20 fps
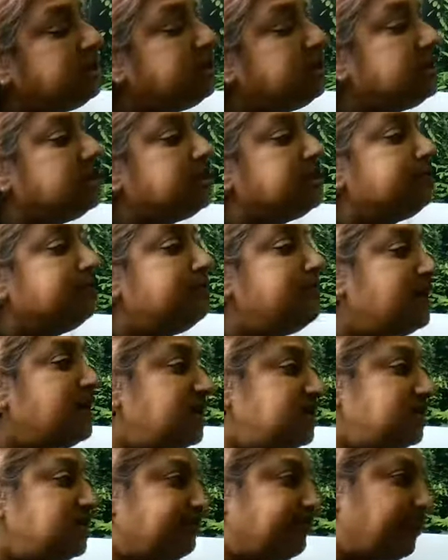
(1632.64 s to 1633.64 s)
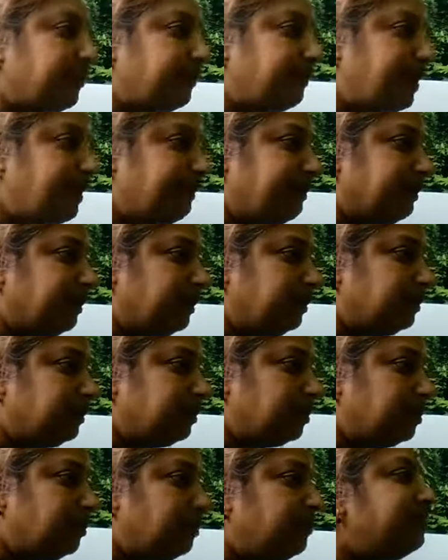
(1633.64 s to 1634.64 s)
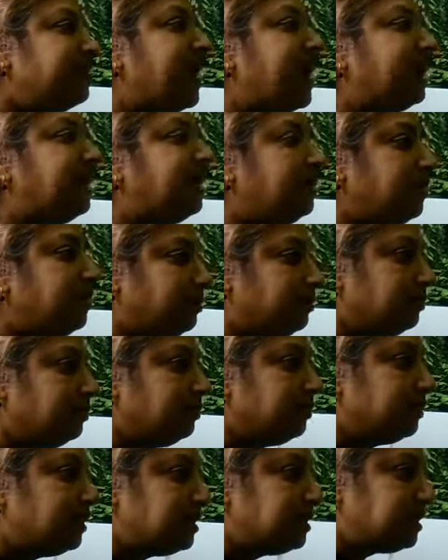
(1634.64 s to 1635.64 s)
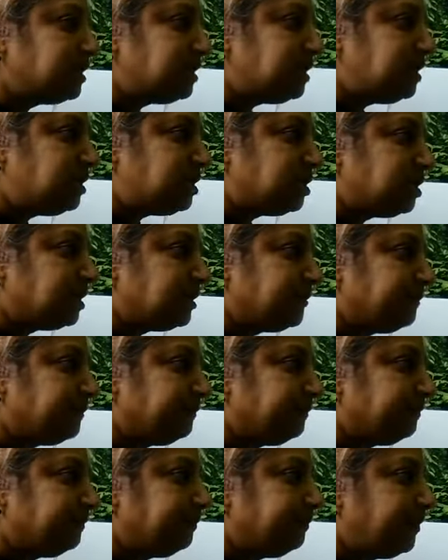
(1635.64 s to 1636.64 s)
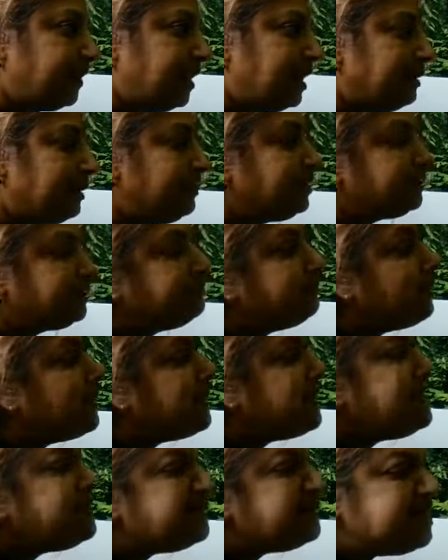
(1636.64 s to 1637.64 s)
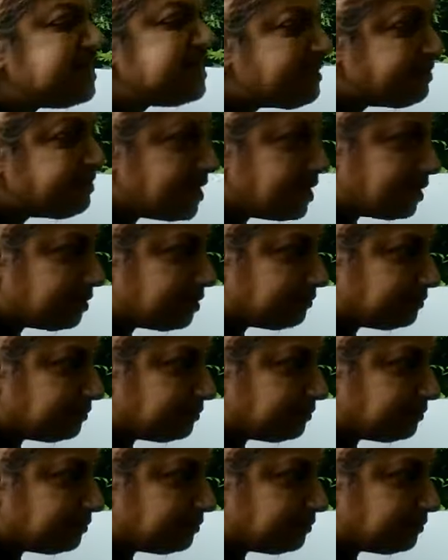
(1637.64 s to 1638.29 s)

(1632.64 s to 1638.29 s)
is meant for people who value this teaching. Because money is nothing.